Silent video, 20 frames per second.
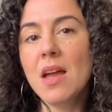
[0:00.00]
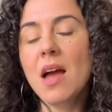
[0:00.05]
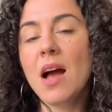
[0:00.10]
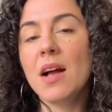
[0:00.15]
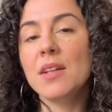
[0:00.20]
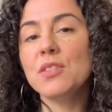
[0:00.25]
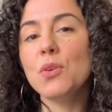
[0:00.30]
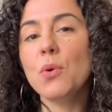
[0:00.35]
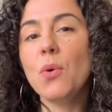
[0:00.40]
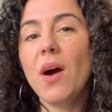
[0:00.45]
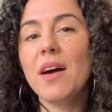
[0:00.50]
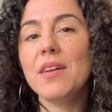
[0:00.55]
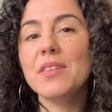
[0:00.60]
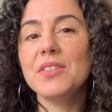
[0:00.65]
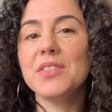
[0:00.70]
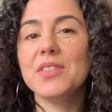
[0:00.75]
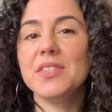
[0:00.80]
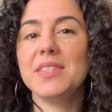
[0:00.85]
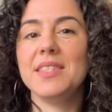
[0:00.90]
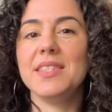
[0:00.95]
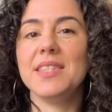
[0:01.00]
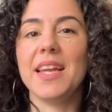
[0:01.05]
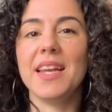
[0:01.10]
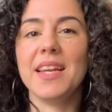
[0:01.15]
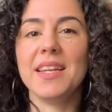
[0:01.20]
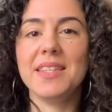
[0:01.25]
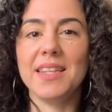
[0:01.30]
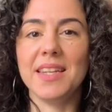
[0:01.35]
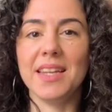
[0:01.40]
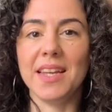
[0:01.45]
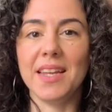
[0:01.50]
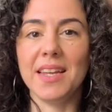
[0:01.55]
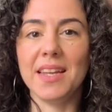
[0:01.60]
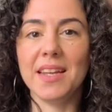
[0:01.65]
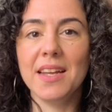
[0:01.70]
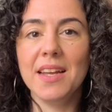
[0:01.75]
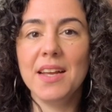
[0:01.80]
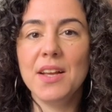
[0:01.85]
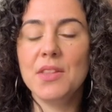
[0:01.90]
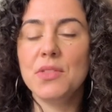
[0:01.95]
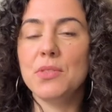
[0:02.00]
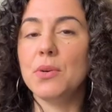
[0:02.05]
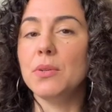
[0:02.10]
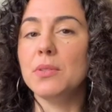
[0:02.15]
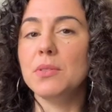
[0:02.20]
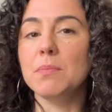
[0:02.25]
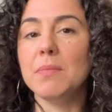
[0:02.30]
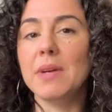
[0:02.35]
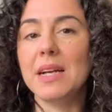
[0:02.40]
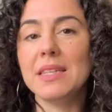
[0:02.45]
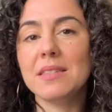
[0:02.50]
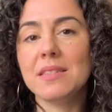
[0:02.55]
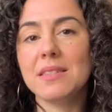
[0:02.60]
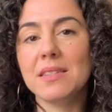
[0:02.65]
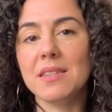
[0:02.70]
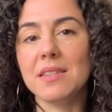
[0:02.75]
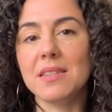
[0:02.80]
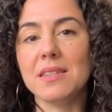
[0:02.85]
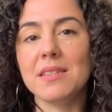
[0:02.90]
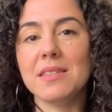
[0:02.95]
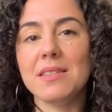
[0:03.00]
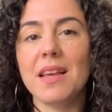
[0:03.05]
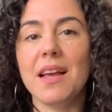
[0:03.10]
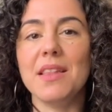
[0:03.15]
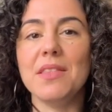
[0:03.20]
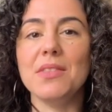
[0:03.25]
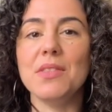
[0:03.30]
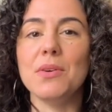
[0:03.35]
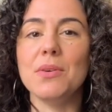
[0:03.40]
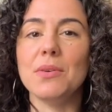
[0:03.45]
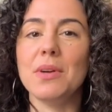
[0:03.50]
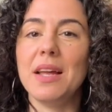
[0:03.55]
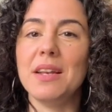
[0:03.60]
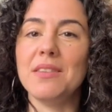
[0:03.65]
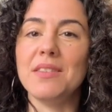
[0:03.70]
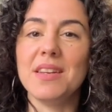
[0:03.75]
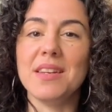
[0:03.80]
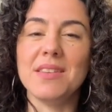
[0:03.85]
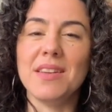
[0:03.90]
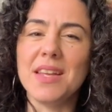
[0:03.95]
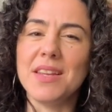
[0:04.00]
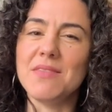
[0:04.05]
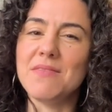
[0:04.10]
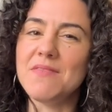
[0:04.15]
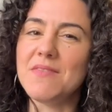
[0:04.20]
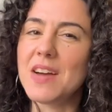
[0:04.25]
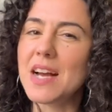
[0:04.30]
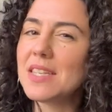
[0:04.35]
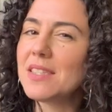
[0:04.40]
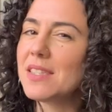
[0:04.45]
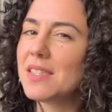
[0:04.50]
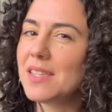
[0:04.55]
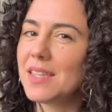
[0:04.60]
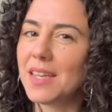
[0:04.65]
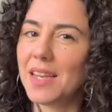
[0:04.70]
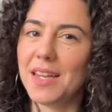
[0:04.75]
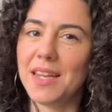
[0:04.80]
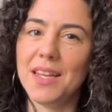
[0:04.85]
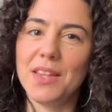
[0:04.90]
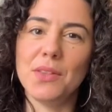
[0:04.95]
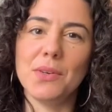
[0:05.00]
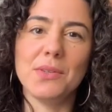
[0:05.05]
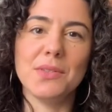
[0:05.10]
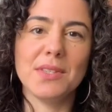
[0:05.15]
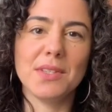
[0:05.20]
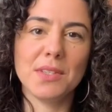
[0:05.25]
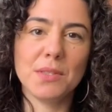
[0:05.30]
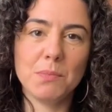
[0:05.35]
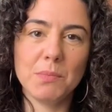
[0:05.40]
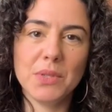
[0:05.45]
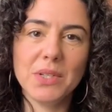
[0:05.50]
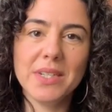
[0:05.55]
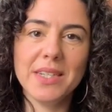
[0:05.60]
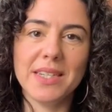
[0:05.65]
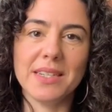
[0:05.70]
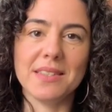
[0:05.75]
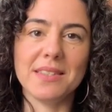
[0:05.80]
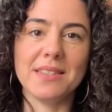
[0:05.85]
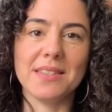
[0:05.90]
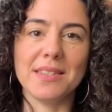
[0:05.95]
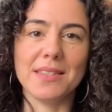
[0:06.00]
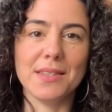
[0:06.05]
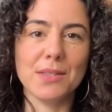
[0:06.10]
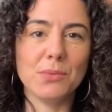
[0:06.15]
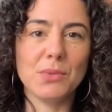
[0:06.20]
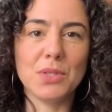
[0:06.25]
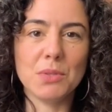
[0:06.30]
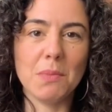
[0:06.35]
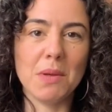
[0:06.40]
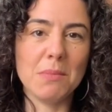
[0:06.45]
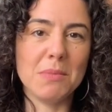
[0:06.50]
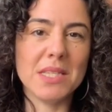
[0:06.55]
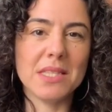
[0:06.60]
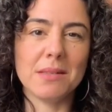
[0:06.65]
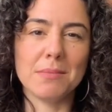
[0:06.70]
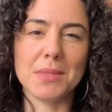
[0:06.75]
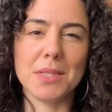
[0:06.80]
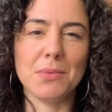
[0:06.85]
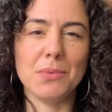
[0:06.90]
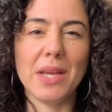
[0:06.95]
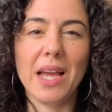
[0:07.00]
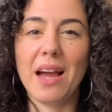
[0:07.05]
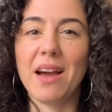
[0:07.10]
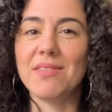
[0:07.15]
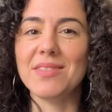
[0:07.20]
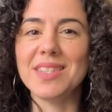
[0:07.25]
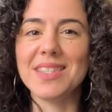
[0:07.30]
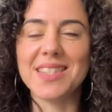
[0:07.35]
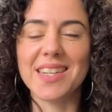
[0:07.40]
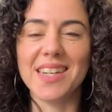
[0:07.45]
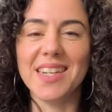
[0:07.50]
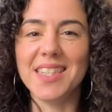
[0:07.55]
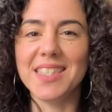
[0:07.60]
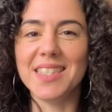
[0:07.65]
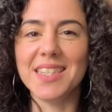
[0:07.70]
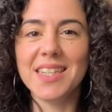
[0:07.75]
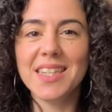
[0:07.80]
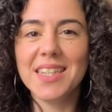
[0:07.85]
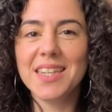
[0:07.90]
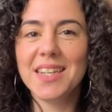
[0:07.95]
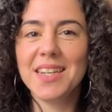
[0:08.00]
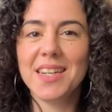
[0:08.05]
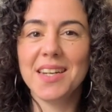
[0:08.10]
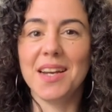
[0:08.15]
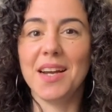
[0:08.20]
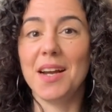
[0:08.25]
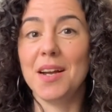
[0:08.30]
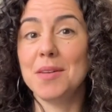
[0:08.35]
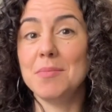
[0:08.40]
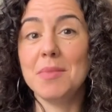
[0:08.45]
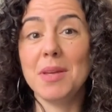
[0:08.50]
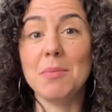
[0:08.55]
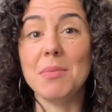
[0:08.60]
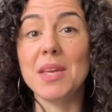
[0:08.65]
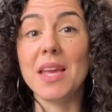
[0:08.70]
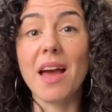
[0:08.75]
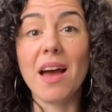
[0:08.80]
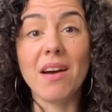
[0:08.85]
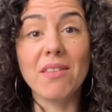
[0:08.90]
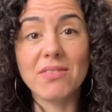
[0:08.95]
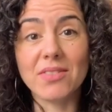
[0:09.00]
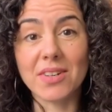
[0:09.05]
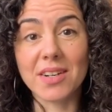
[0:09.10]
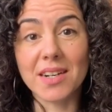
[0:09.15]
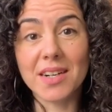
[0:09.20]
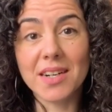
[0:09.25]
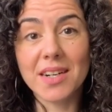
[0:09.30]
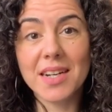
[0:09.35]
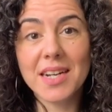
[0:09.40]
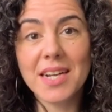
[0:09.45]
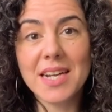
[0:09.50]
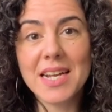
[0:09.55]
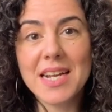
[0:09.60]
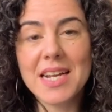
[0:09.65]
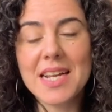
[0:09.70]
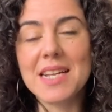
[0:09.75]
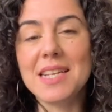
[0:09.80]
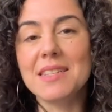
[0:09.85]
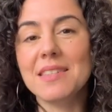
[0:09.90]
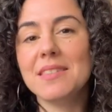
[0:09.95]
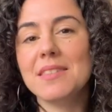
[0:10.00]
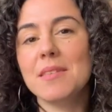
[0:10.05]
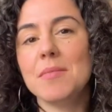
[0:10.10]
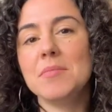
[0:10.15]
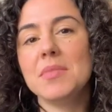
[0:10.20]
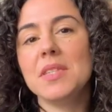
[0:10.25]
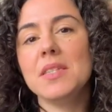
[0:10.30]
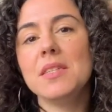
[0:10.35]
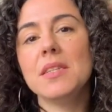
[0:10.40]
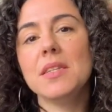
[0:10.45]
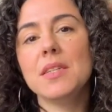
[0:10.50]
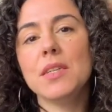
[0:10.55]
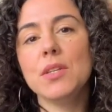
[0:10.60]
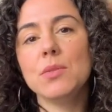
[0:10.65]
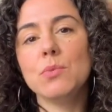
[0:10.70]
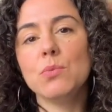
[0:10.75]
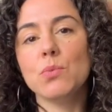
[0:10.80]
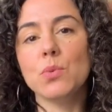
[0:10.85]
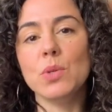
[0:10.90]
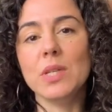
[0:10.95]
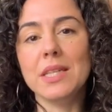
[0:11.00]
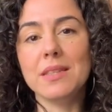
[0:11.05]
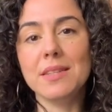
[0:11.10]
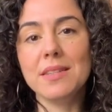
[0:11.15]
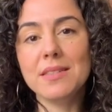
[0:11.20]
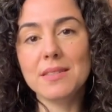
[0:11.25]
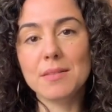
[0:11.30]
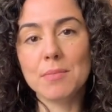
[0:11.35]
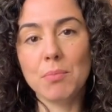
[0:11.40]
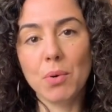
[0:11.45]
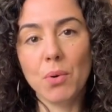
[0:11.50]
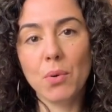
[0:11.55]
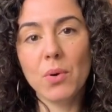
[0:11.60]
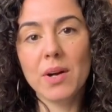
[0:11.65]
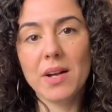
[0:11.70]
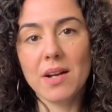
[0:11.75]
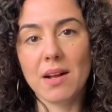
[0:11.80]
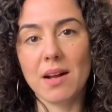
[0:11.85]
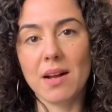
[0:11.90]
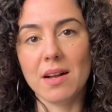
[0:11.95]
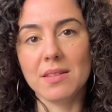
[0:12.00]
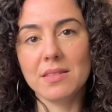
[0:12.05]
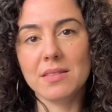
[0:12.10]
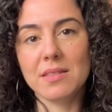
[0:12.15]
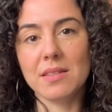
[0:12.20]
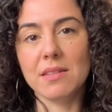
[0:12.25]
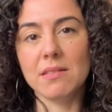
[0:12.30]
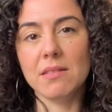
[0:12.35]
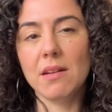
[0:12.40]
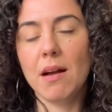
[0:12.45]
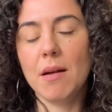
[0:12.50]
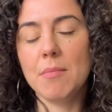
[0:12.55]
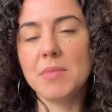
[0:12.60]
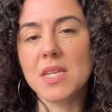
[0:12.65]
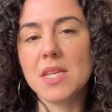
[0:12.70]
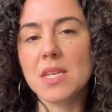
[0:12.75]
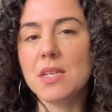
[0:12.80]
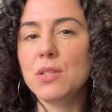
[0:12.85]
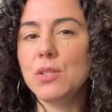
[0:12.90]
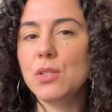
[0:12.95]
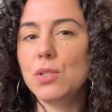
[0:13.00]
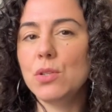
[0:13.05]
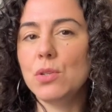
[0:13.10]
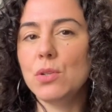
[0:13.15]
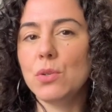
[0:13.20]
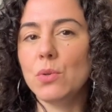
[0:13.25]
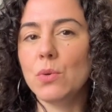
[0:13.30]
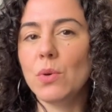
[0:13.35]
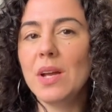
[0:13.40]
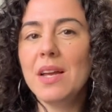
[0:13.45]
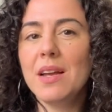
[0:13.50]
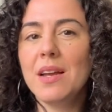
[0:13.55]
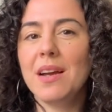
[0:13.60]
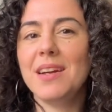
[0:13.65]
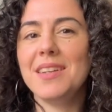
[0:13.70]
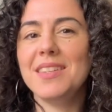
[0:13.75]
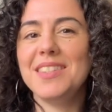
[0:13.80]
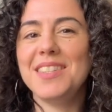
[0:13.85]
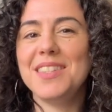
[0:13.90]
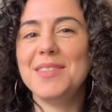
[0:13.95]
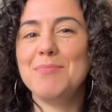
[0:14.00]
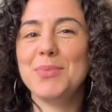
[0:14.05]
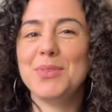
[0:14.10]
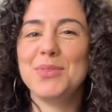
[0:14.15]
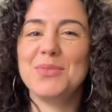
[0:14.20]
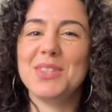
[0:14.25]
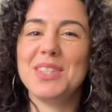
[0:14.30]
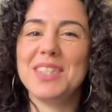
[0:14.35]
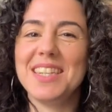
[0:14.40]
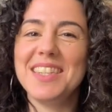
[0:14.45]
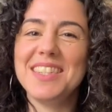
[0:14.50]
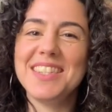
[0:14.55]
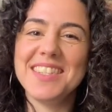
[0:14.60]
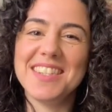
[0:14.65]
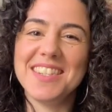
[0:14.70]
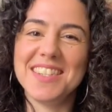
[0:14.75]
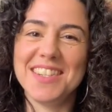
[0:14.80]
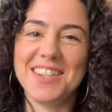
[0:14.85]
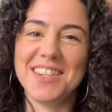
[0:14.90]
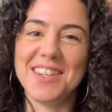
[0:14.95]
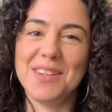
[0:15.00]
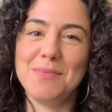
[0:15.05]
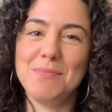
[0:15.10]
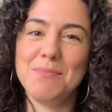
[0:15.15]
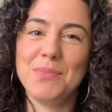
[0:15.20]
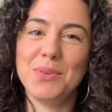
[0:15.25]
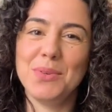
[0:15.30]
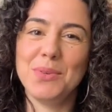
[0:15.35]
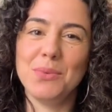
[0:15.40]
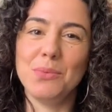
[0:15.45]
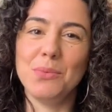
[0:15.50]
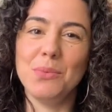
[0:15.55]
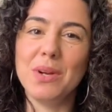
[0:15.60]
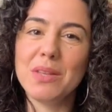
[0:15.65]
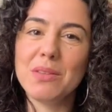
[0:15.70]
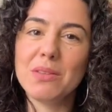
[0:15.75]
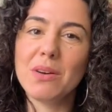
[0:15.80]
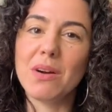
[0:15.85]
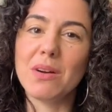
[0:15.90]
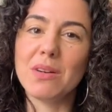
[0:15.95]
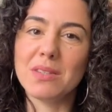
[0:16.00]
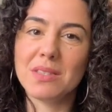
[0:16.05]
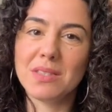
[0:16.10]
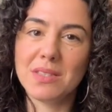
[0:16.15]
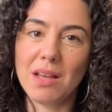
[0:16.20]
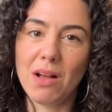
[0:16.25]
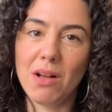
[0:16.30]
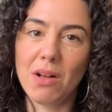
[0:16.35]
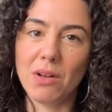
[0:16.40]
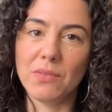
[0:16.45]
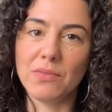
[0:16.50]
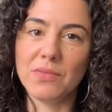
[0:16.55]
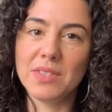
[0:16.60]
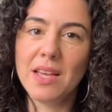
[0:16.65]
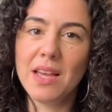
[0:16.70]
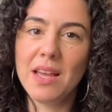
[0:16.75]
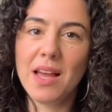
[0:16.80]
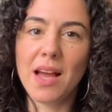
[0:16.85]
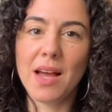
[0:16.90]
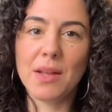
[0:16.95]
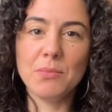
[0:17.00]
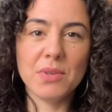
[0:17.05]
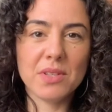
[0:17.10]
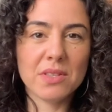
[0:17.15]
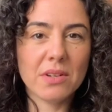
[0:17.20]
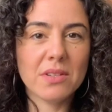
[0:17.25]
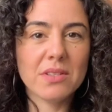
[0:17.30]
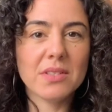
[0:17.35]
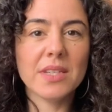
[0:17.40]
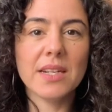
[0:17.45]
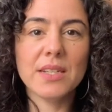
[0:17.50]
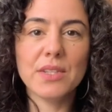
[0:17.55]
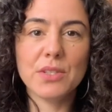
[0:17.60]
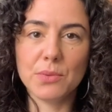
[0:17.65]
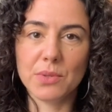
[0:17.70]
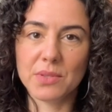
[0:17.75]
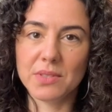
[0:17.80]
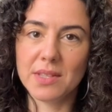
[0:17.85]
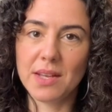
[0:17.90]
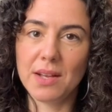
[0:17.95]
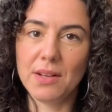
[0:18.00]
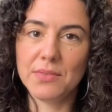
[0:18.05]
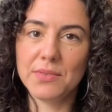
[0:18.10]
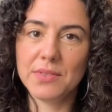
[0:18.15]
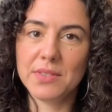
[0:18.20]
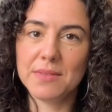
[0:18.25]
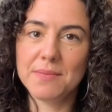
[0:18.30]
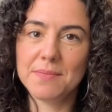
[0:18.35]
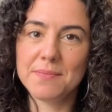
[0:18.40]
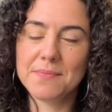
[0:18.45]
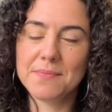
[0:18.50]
And so understanding those messages and investigating those experiences, which may be something we haven't done maybe ever, is something that can really support us in coming into a deeper relationship with ourselves and with our sexual selves.